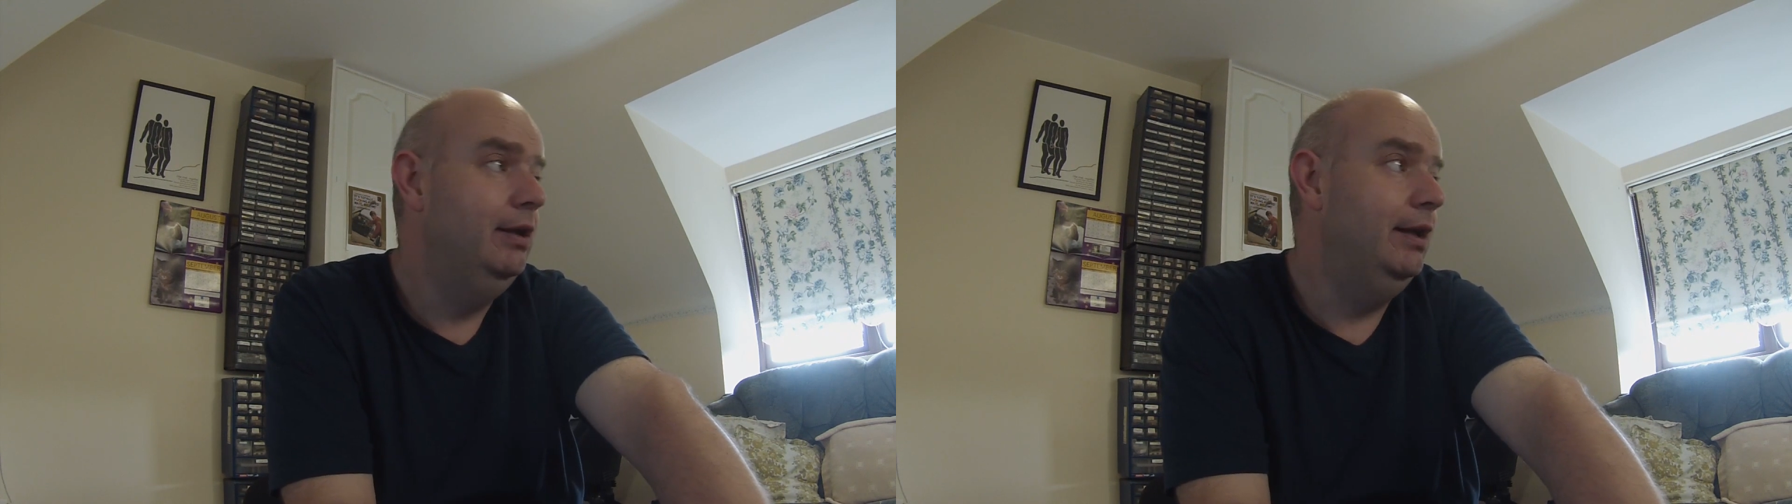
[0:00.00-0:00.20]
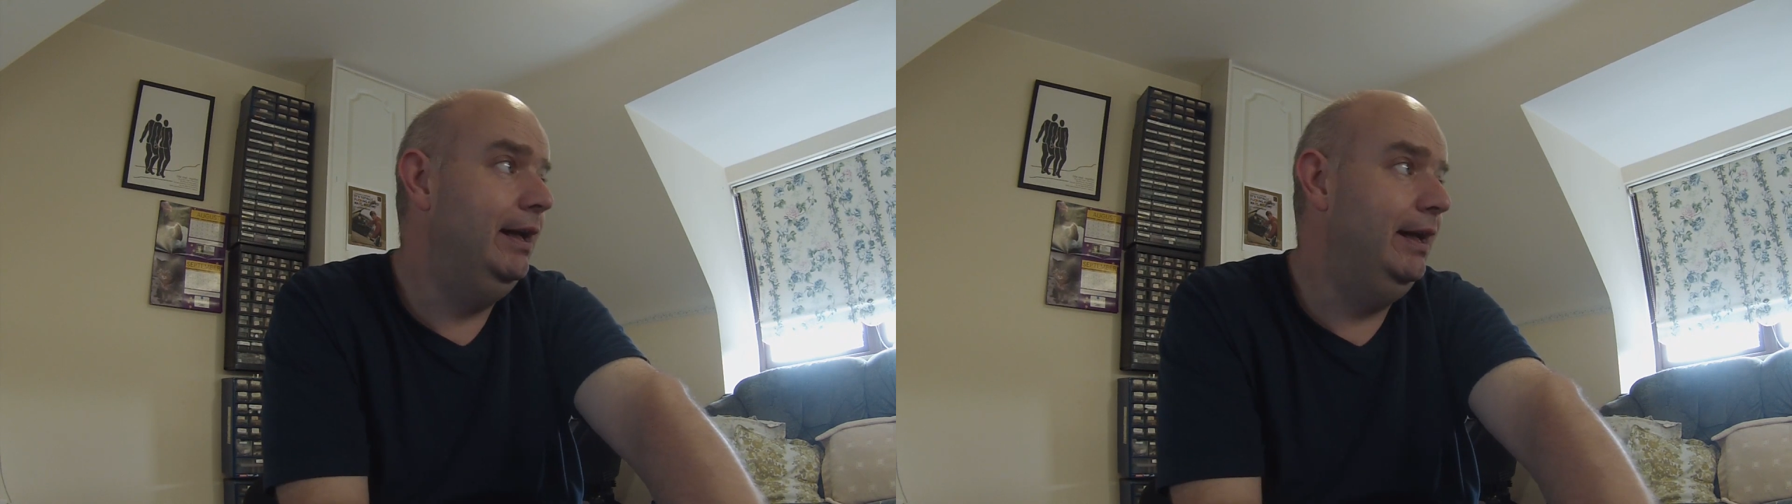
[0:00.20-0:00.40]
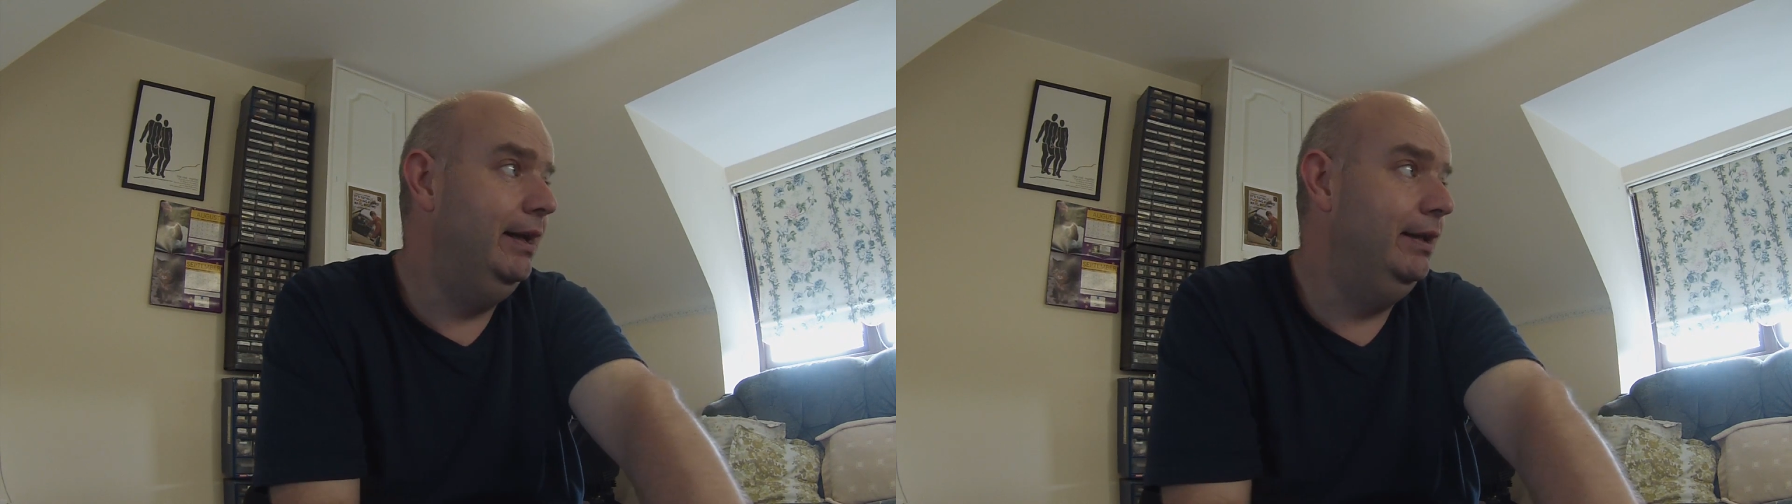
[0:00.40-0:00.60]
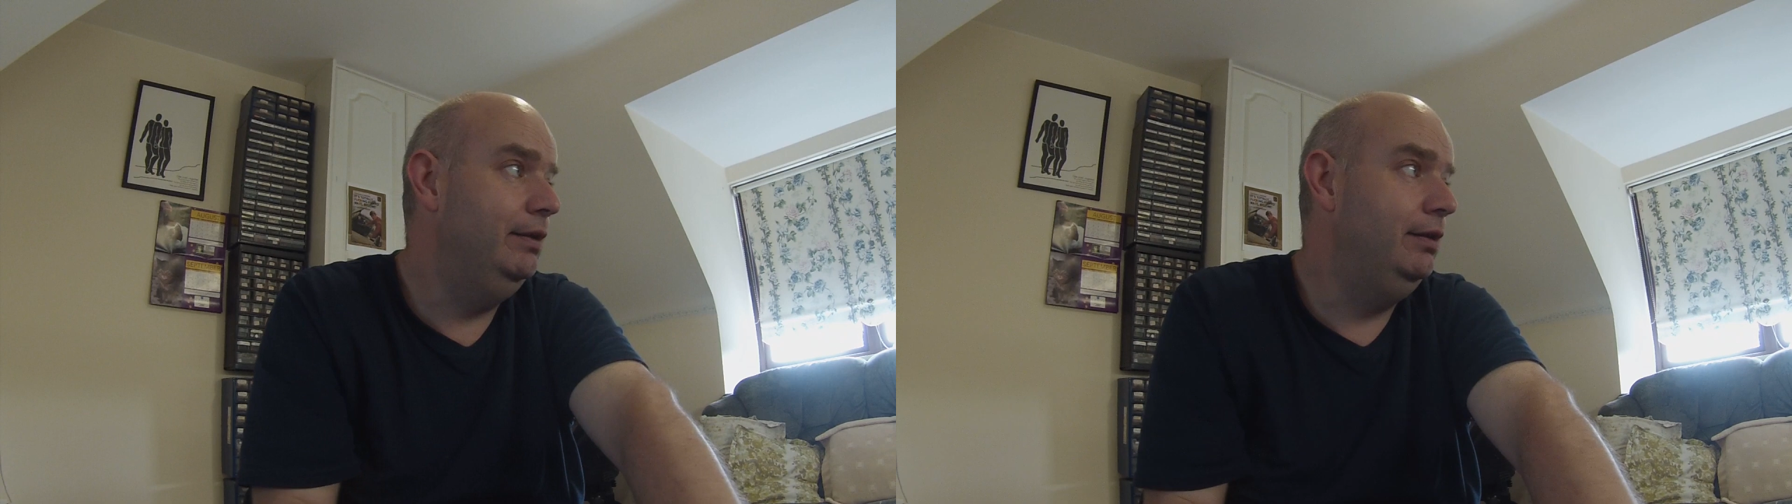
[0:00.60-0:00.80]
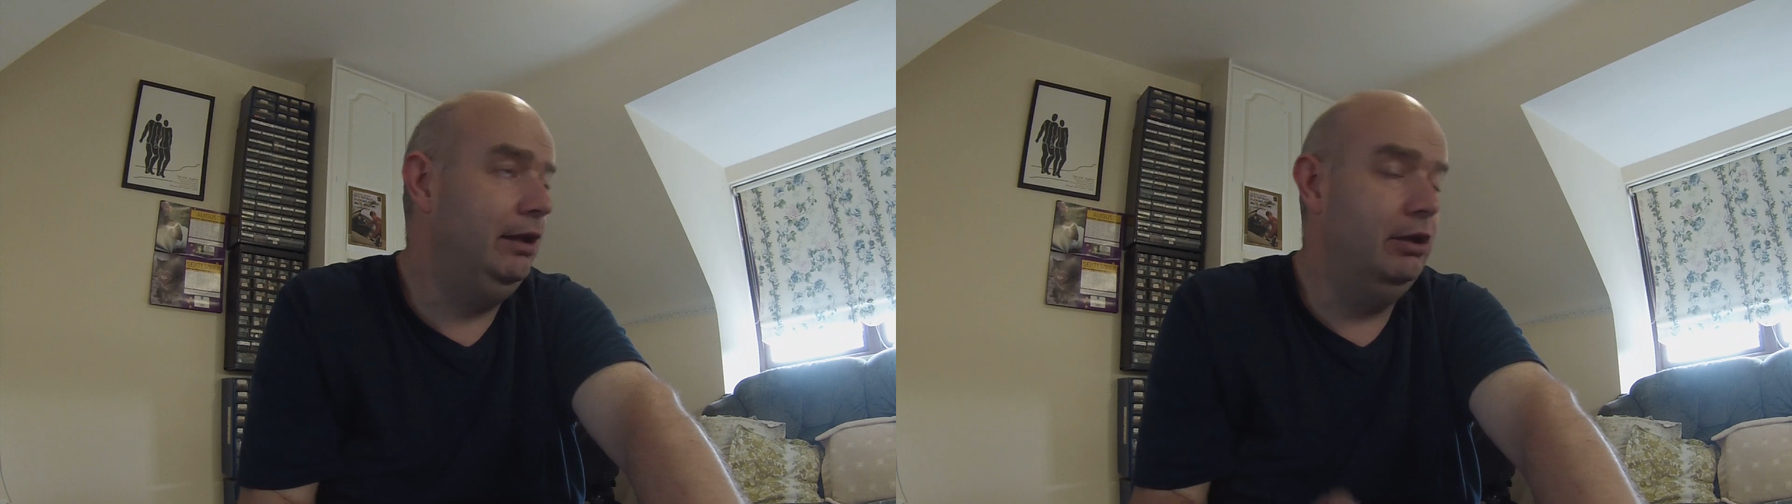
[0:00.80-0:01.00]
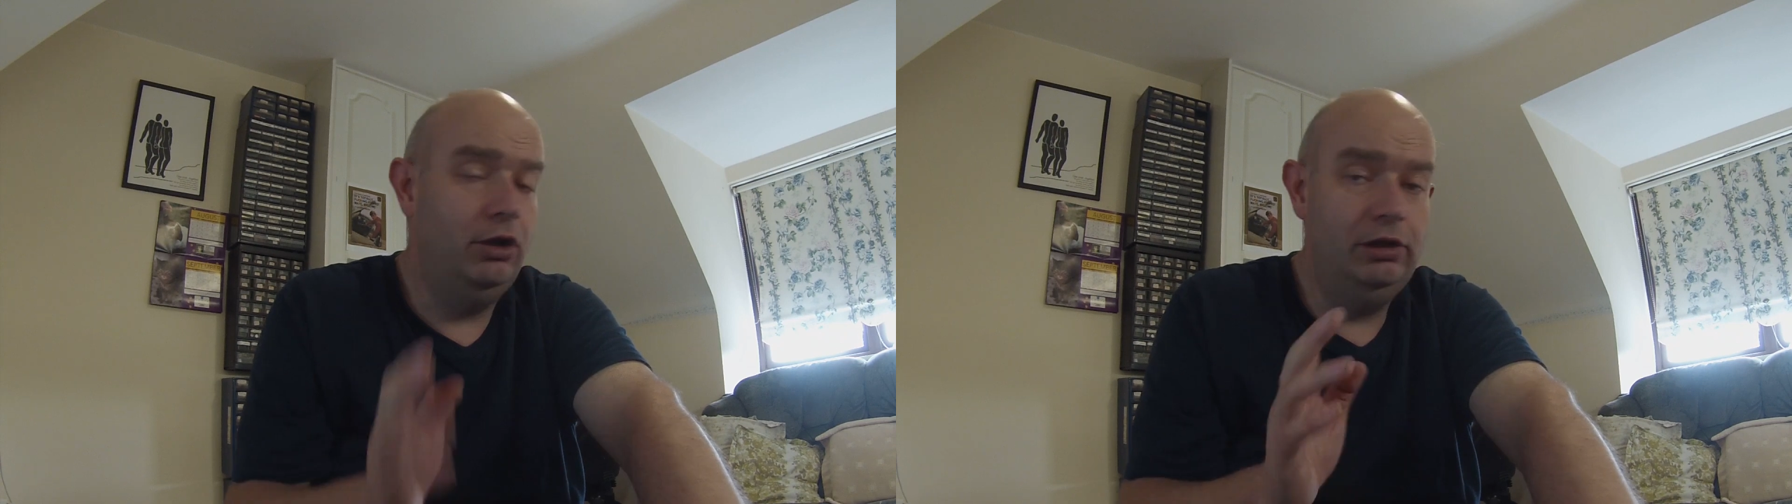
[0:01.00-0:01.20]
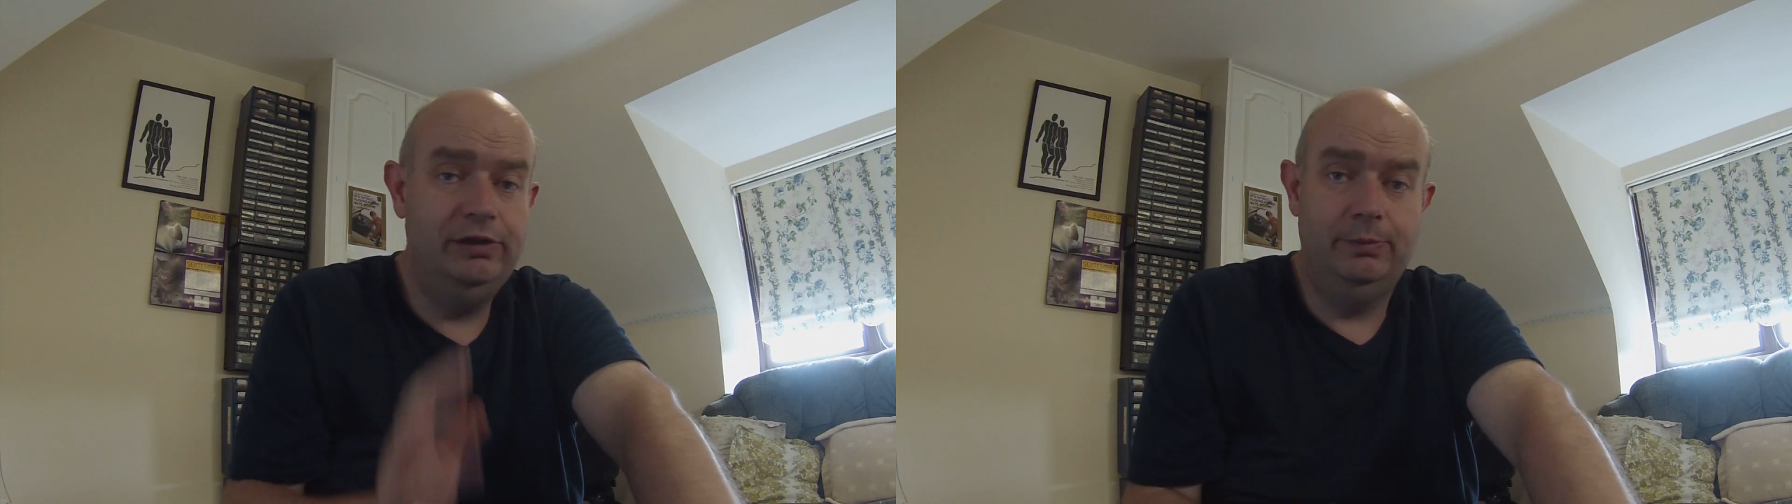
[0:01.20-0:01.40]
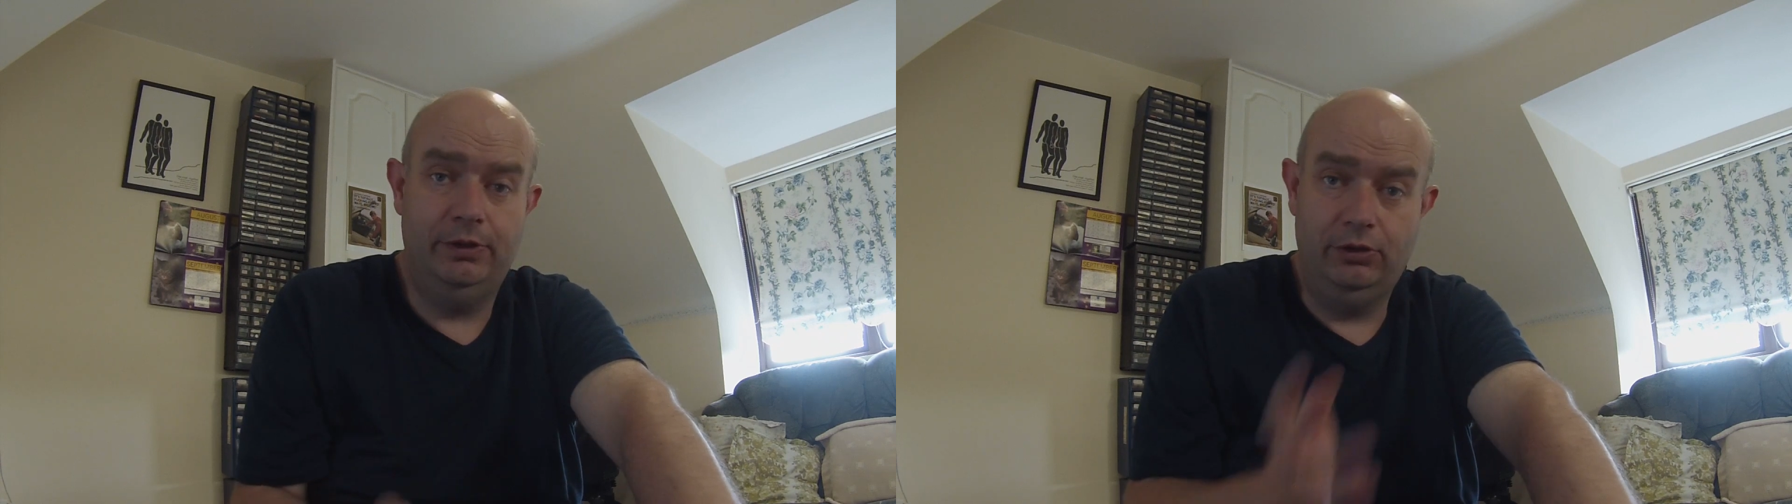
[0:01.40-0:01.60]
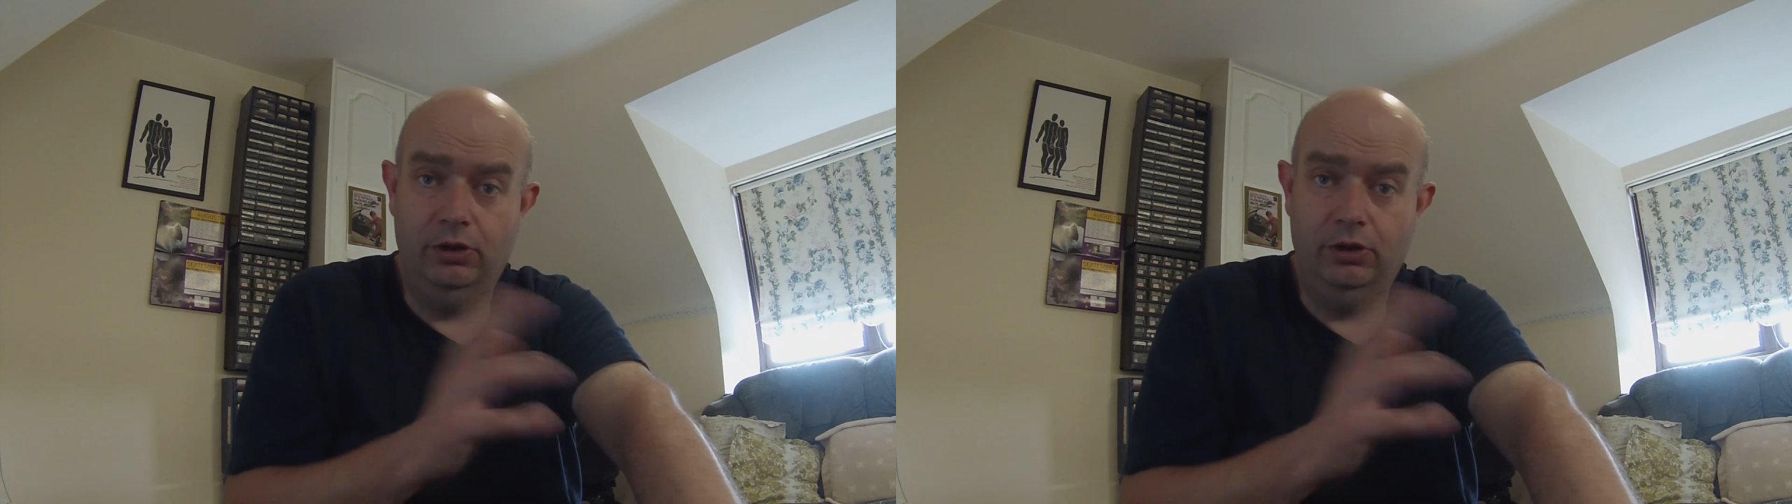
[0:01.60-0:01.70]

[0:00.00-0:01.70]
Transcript: Uh, the ultimate